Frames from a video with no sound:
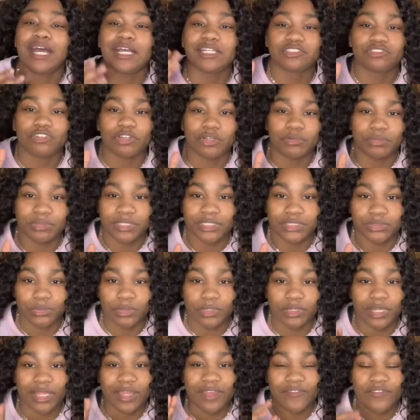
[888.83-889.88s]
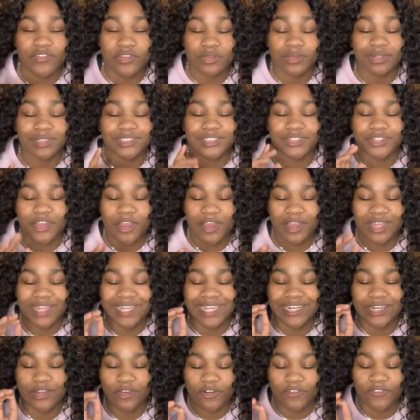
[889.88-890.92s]
struggle with this word. So y'all can get
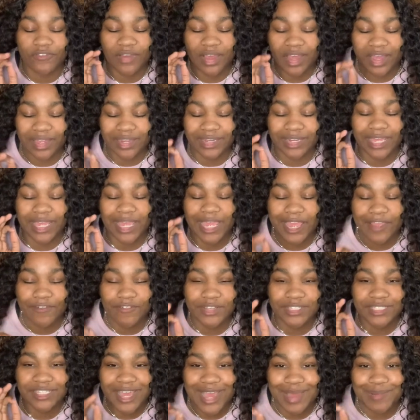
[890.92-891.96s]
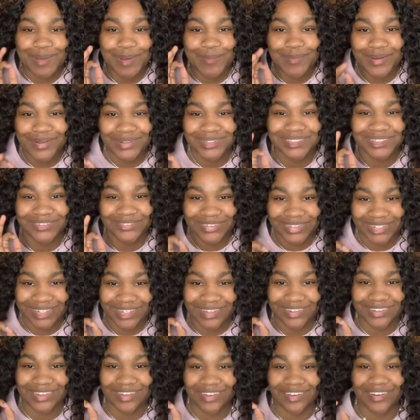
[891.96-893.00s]
notified every time I post a video,
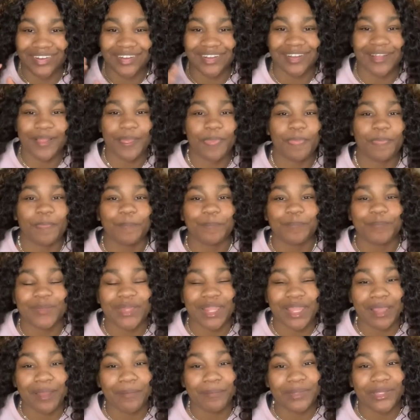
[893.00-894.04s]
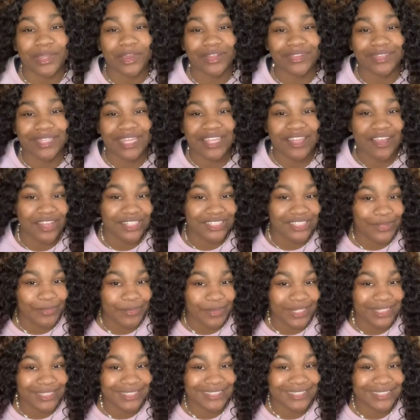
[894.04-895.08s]
y'all. But y'all, thank y'all so
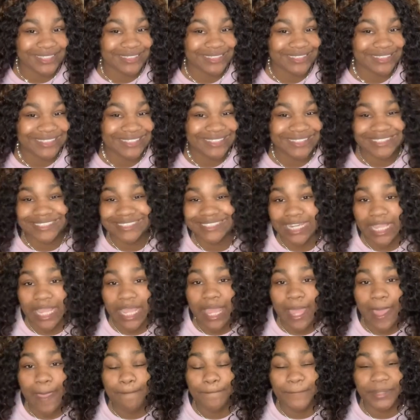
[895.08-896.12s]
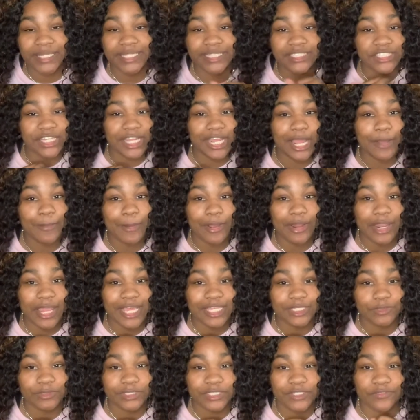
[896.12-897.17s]
much. Please check out my last
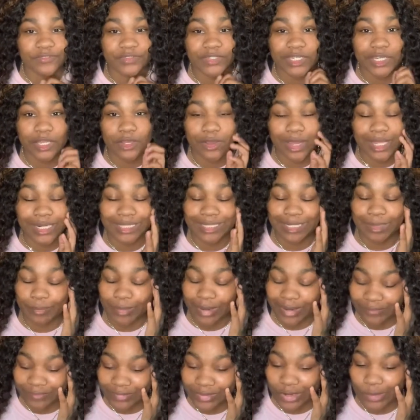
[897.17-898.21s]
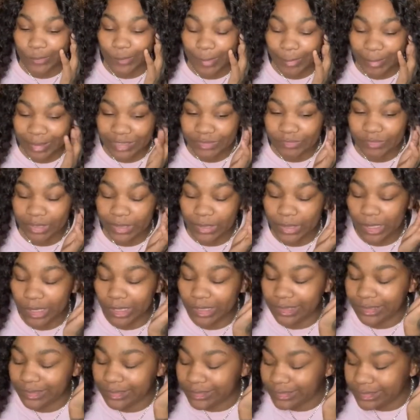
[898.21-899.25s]
recent video. I did that prank video on my best friend, y'all.
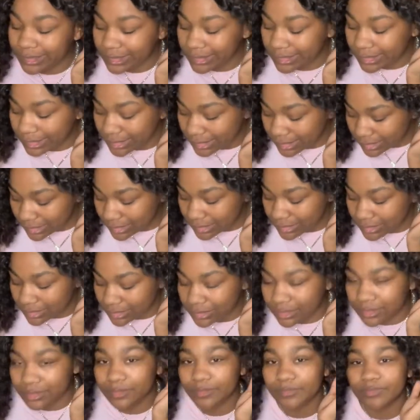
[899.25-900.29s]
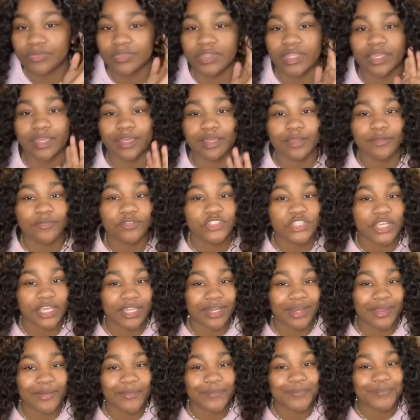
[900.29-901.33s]
Yeah, check it out.